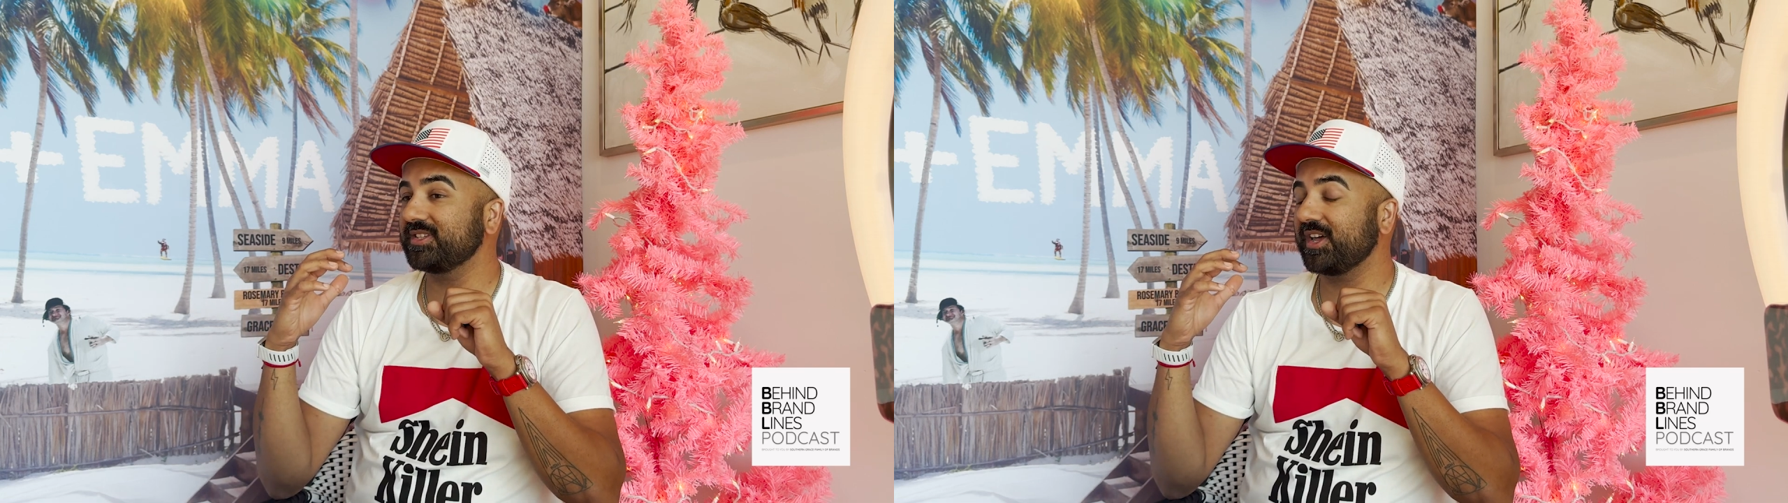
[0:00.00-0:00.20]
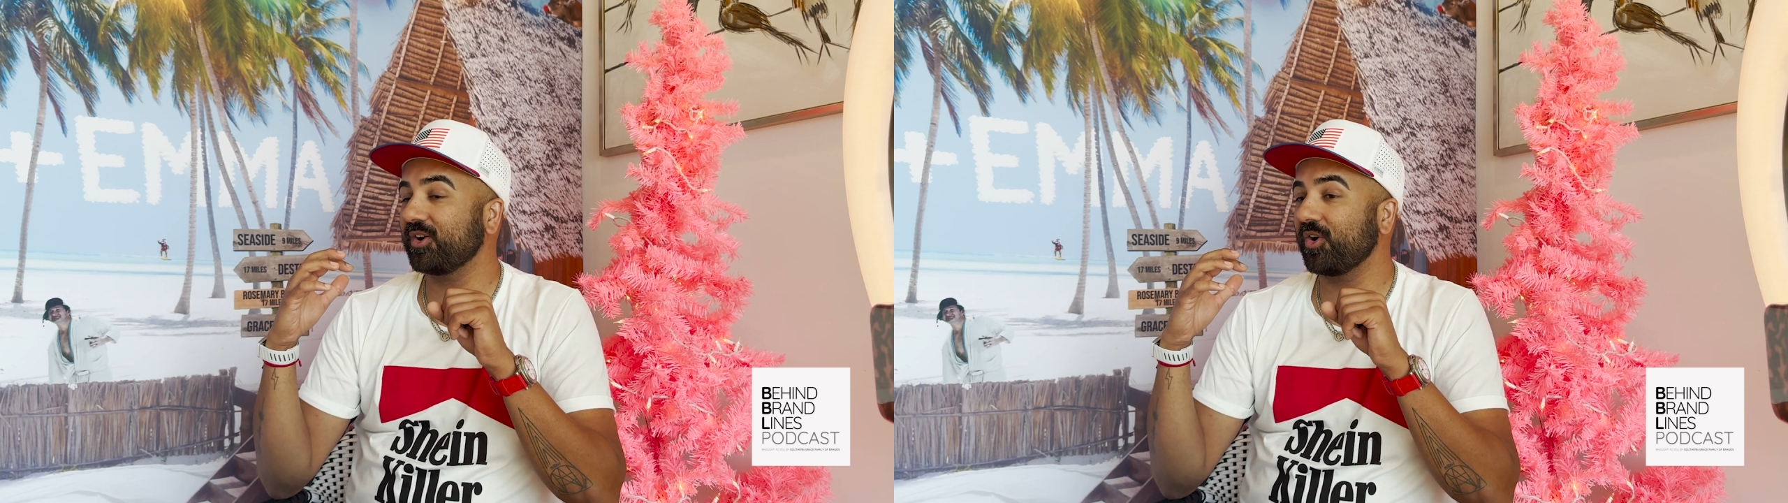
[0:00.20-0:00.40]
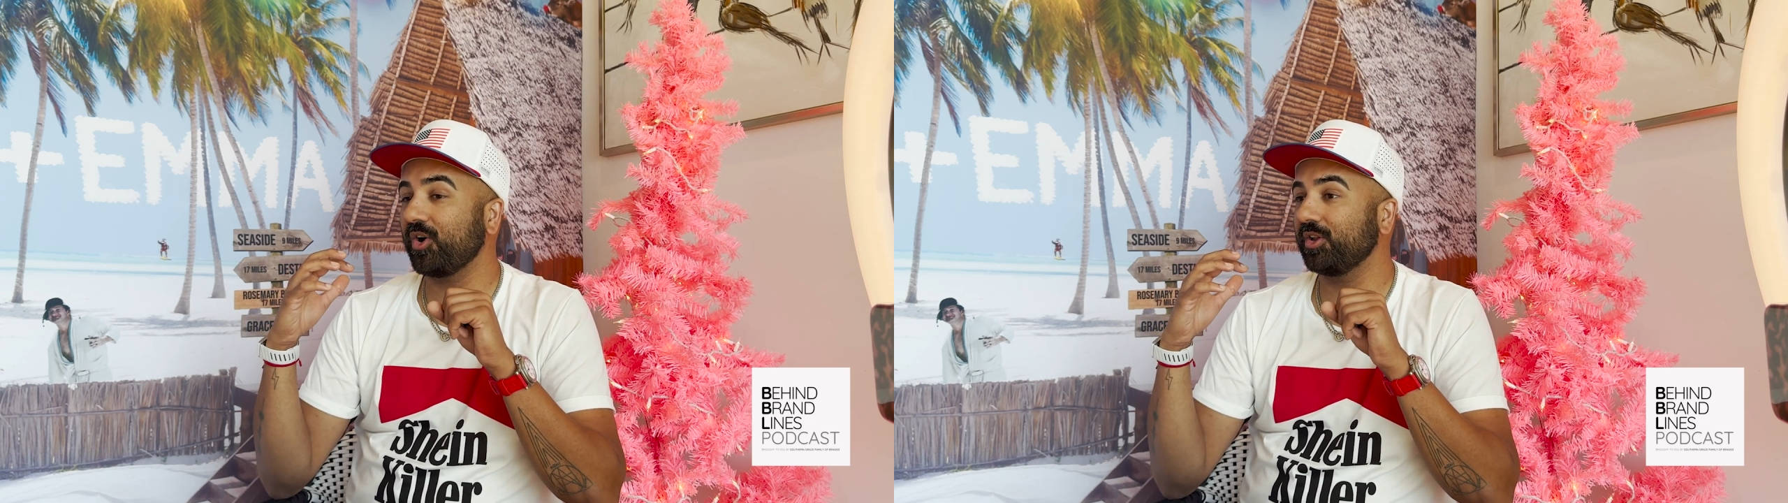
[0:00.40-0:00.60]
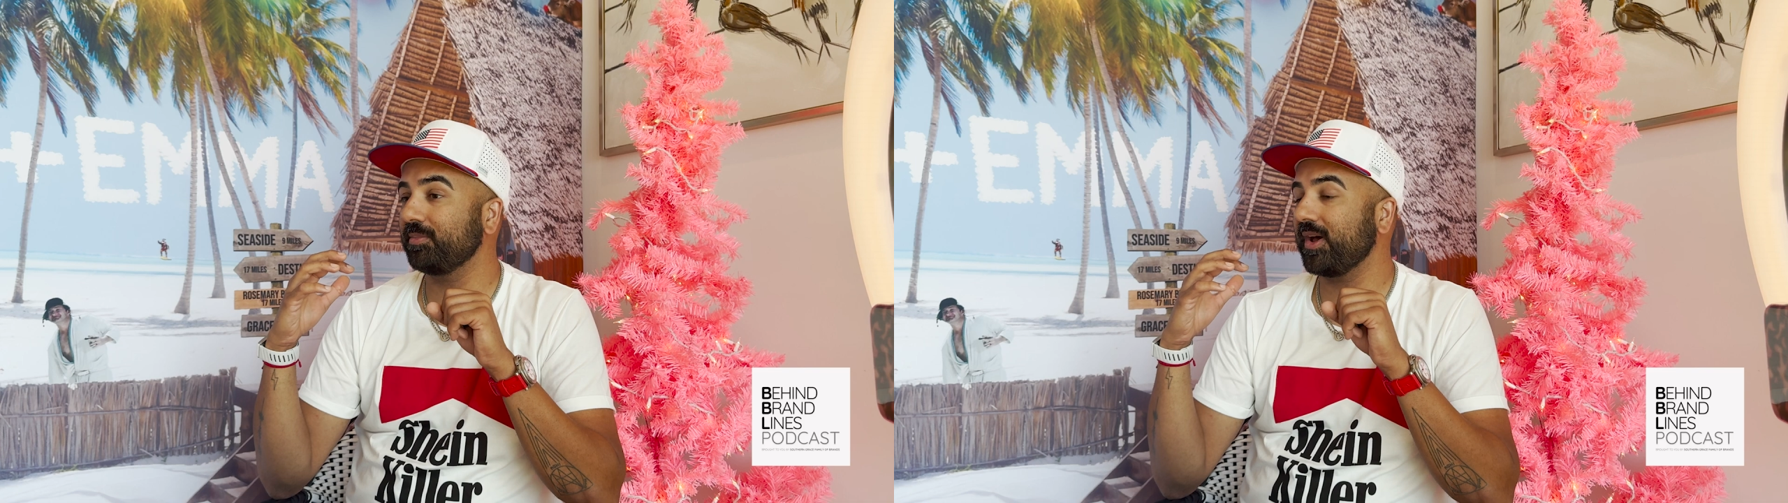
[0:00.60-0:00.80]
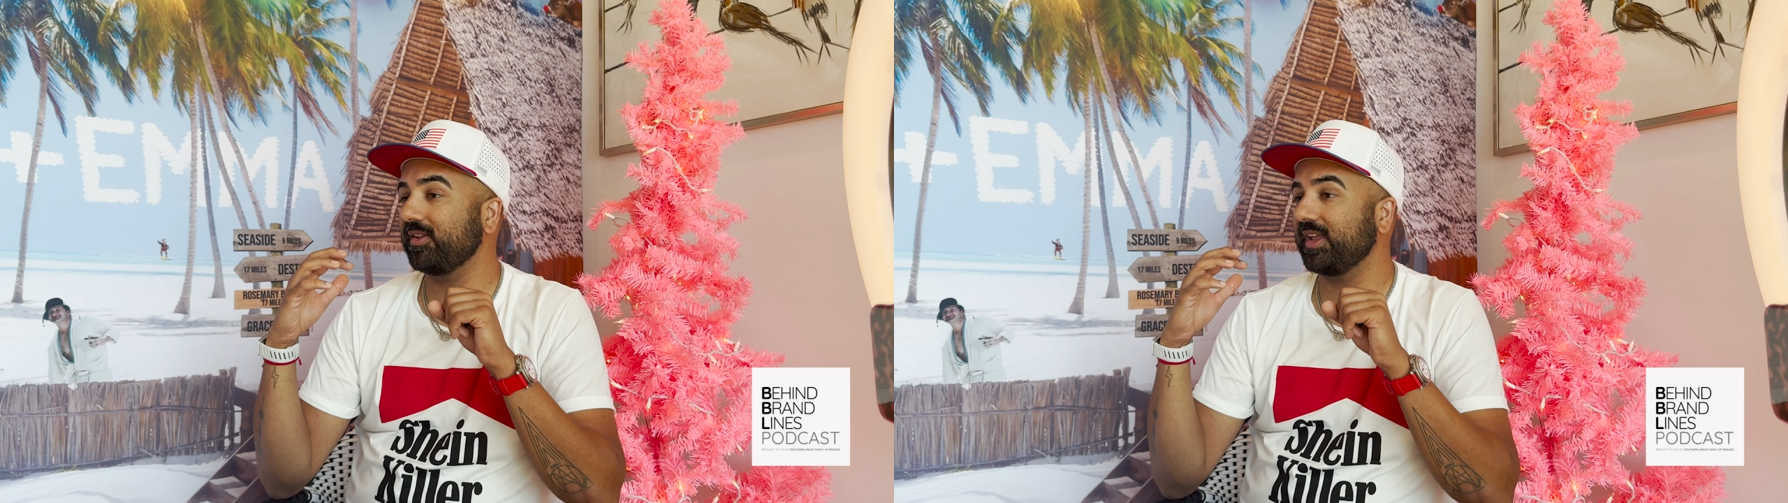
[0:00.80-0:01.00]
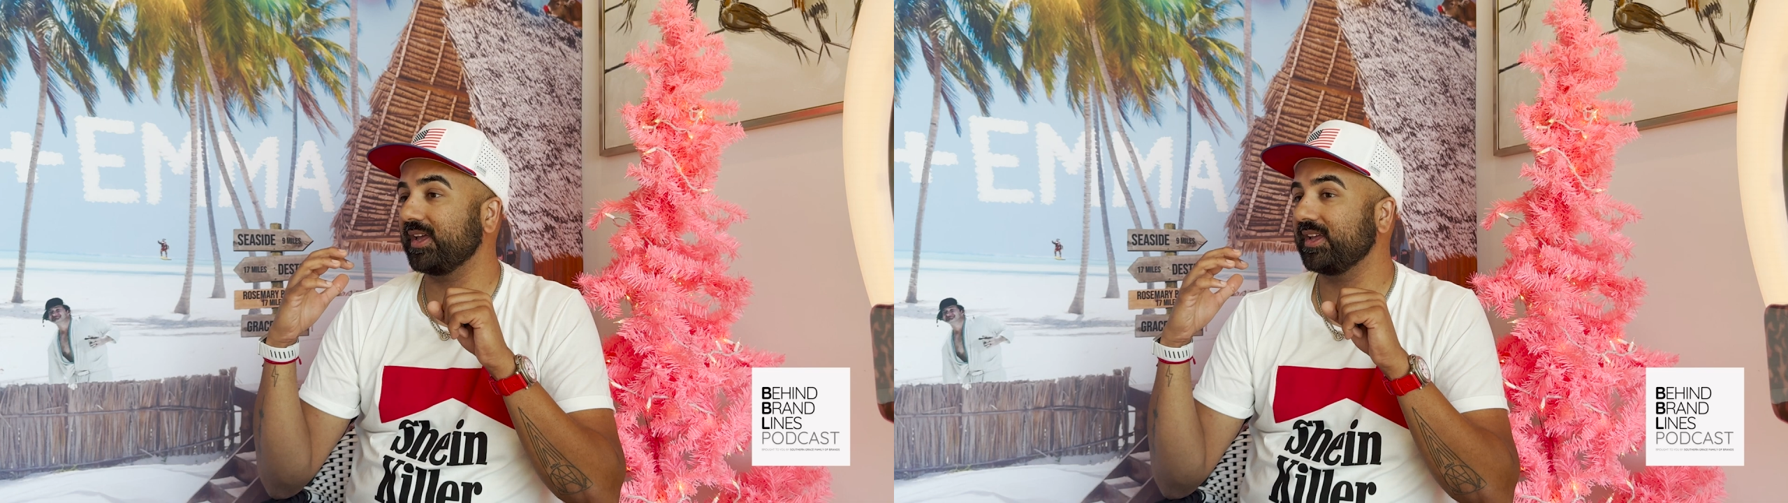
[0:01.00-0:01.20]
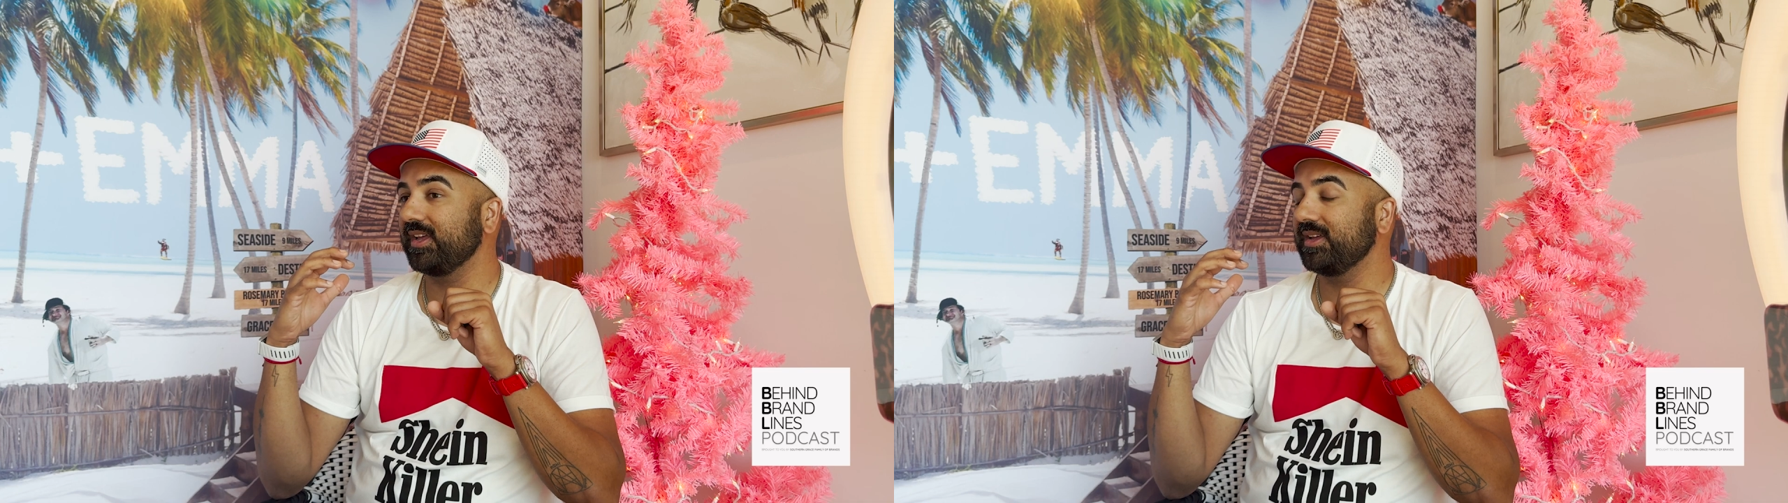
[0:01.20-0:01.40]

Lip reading: that are all about like